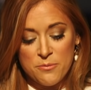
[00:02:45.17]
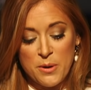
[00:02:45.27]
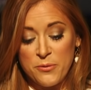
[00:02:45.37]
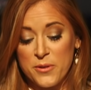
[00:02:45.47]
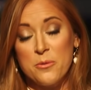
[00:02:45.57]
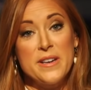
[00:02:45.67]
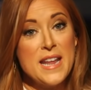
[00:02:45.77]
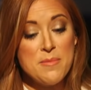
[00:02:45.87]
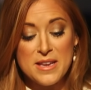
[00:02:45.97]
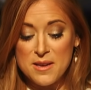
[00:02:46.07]
But for the
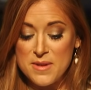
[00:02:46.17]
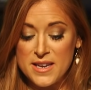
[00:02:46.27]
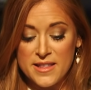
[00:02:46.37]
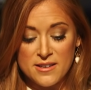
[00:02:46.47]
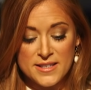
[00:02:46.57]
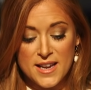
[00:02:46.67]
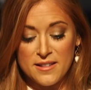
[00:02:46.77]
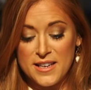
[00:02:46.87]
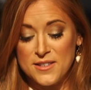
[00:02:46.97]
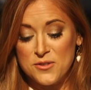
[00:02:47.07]
renaming committee, they're saying
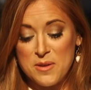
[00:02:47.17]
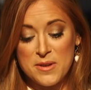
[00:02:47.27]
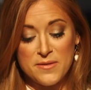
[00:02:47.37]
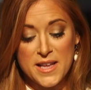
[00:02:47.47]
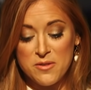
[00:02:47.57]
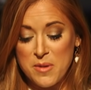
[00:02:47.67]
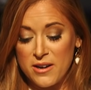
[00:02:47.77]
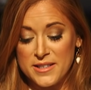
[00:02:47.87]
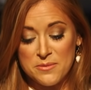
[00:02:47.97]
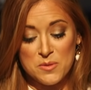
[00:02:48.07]
Lincoln's treatment of Native
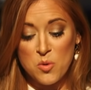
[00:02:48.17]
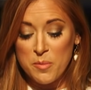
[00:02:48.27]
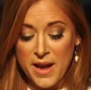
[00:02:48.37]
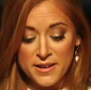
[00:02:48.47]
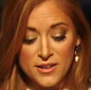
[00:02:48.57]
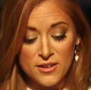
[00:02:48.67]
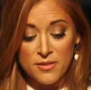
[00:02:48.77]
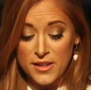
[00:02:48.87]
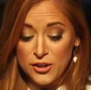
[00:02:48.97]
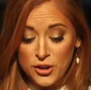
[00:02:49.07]
Americans, it was more bad
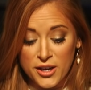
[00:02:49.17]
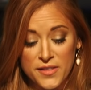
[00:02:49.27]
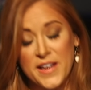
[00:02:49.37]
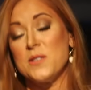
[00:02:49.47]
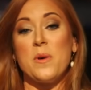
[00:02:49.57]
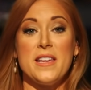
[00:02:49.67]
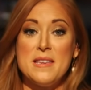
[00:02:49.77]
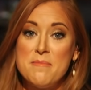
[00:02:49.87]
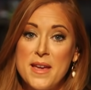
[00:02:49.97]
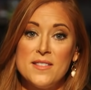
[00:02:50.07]
than good. That's why
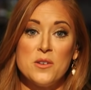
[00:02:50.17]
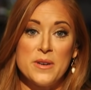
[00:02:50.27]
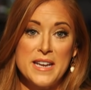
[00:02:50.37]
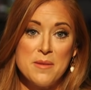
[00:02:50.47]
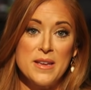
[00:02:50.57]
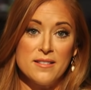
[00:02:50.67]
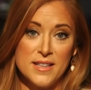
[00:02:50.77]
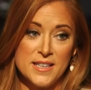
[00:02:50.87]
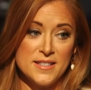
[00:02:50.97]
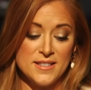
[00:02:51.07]
he made the renaming
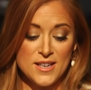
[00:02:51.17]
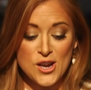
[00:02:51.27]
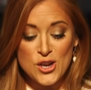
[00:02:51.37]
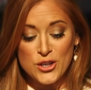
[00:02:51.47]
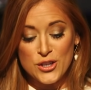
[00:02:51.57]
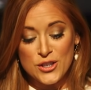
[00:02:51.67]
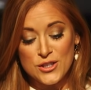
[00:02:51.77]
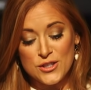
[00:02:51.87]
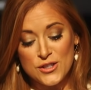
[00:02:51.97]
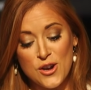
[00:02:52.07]
list.
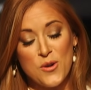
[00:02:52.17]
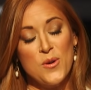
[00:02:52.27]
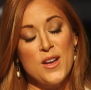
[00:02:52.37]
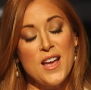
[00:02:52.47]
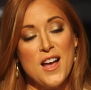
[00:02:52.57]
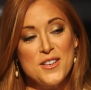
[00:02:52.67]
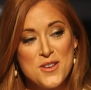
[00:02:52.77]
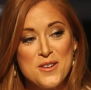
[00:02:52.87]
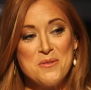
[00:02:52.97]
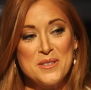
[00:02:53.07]
So,
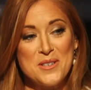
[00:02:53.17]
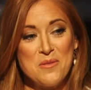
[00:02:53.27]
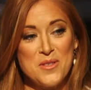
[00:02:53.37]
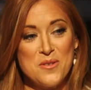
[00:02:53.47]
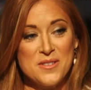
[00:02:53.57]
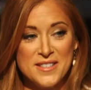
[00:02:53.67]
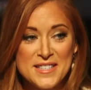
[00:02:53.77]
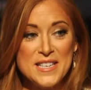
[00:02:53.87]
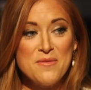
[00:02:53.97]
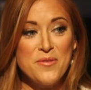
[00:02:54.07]
Jakub, I'll start with you. Does
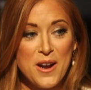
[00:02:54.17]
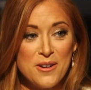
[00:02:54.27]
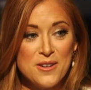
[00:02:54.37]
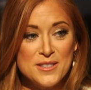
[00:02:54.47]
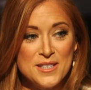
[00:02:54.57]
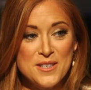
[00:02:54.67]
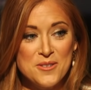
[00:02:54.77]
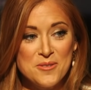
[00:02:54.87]
this seem fair at all to you?